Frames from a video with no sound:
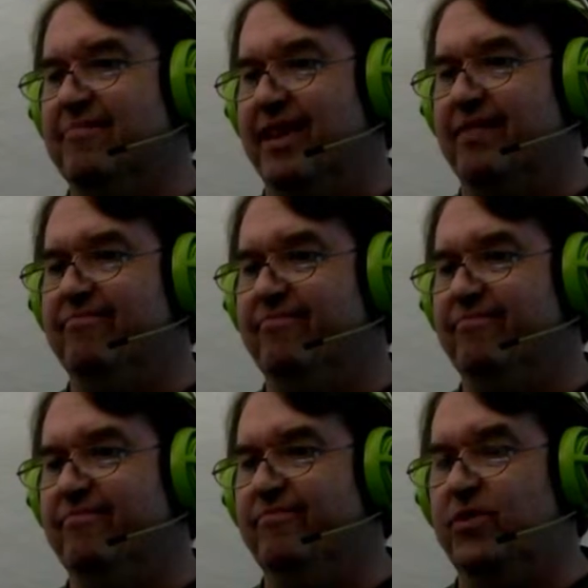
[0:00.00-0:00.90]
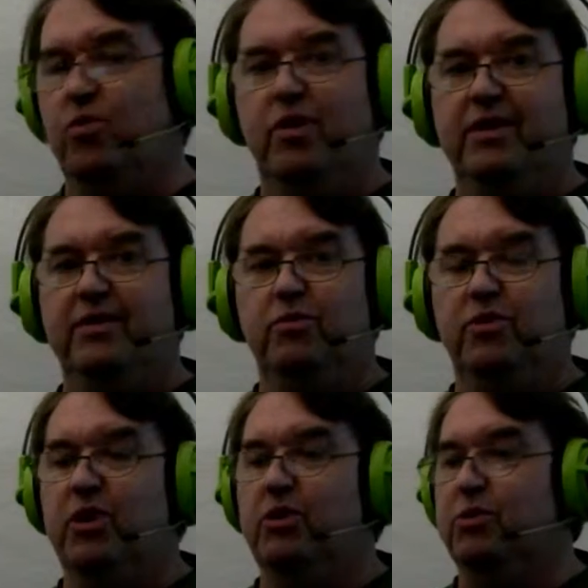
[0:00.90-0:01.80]
yeah, no one
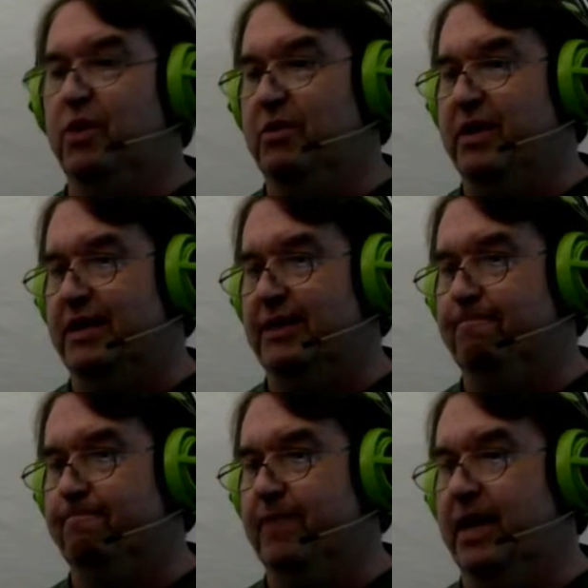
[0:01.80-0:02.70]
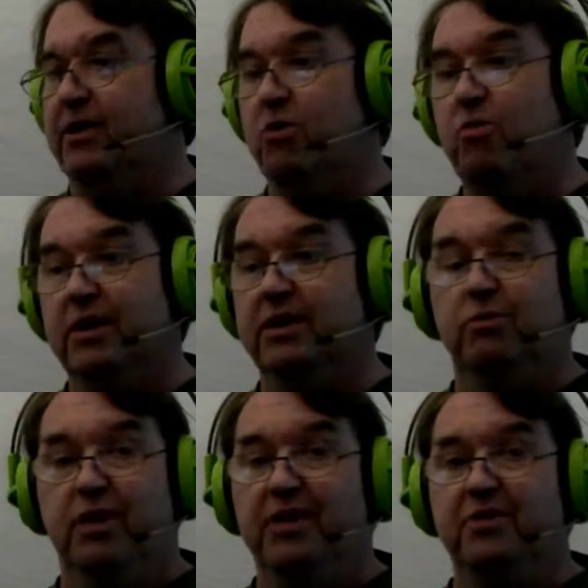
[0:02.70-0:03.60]
knows where he is, and no one's
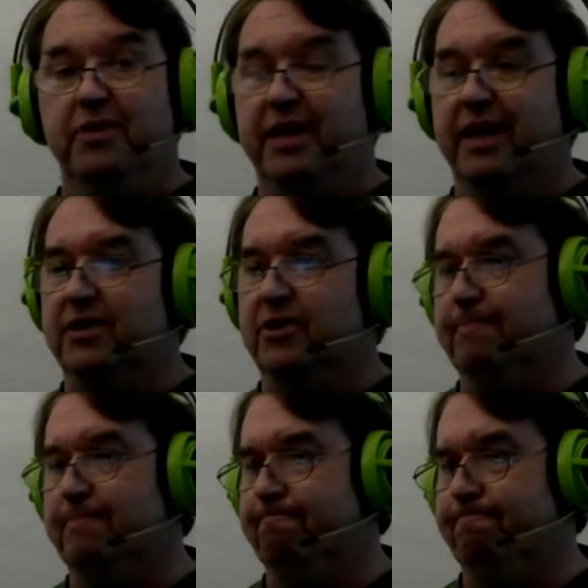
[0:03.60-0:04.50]
wondering, actually.